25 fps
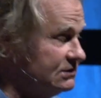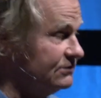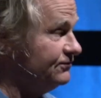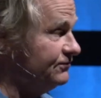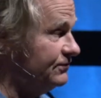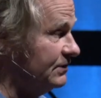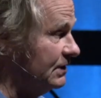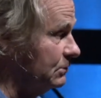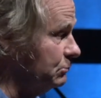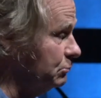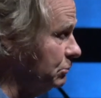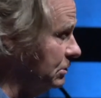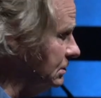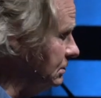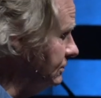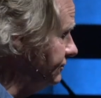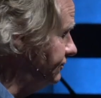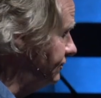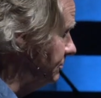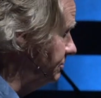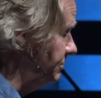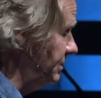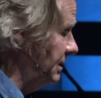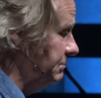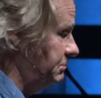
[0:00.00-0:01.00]
of fun,
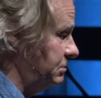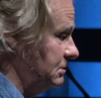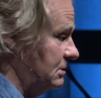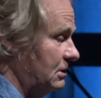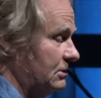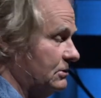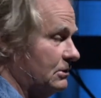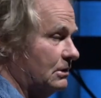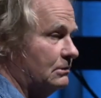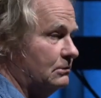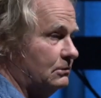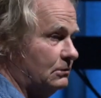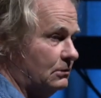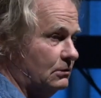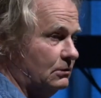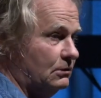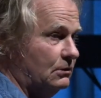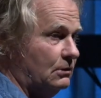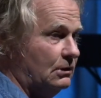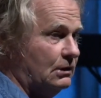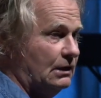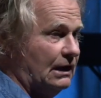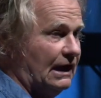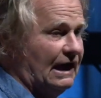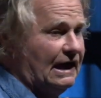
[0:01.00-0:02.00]
wonderful people. On the
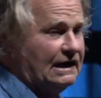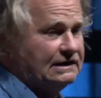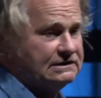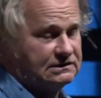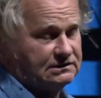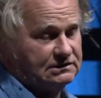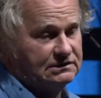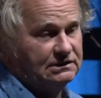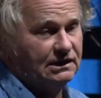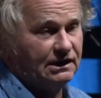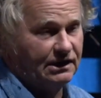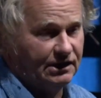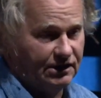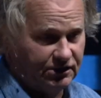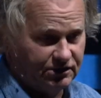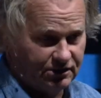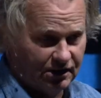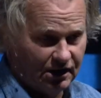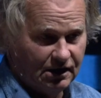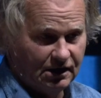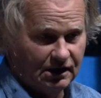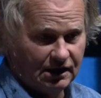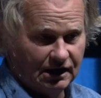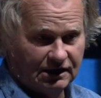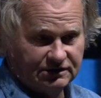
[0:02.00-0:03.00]
last night,
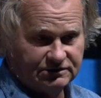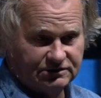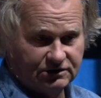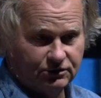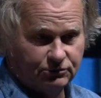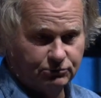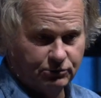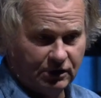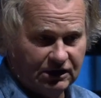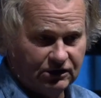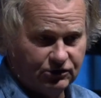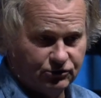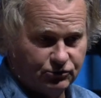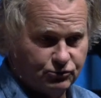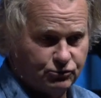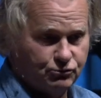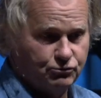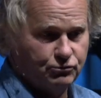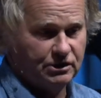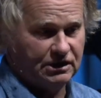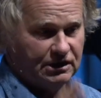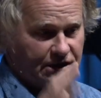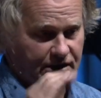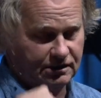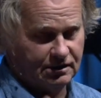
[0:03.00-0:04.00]
as a great
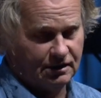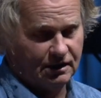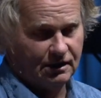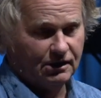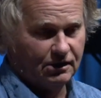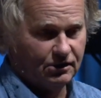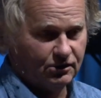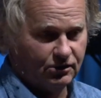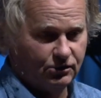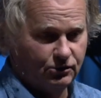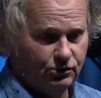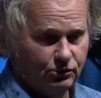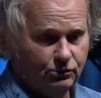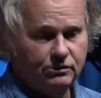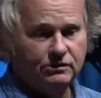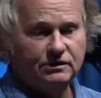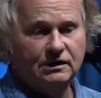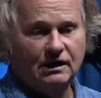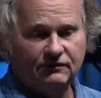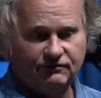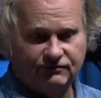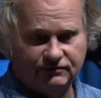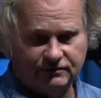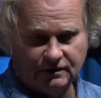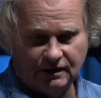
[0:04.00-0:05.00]
treat, who did
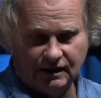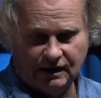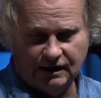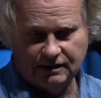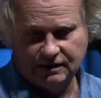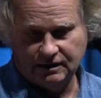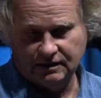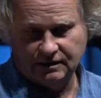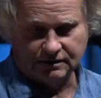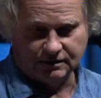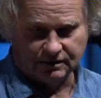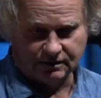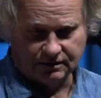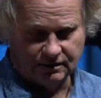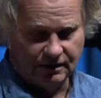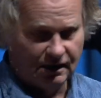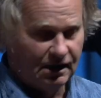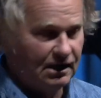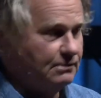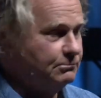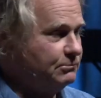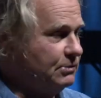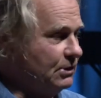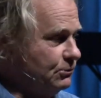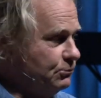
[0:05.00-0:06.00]
they fly in
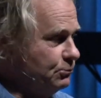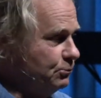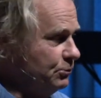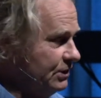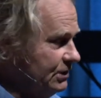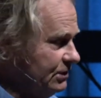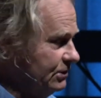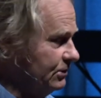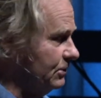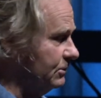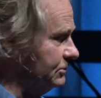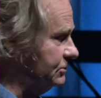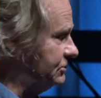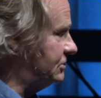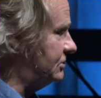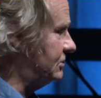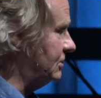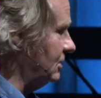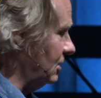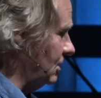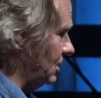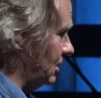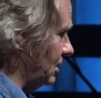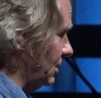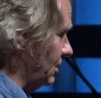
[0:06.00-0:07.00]
but Ringo
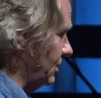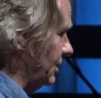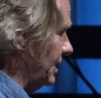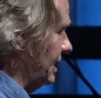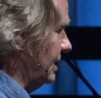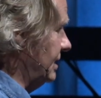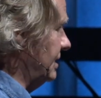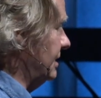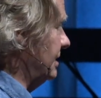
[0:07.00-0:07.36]
Starr and